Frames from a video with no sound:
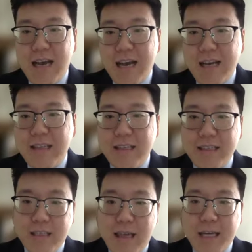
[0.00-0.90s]

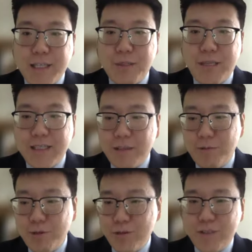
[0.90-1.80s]
the expedited
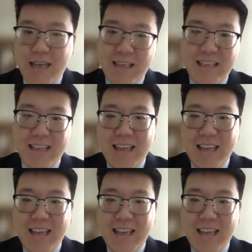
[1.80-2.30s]
rules, and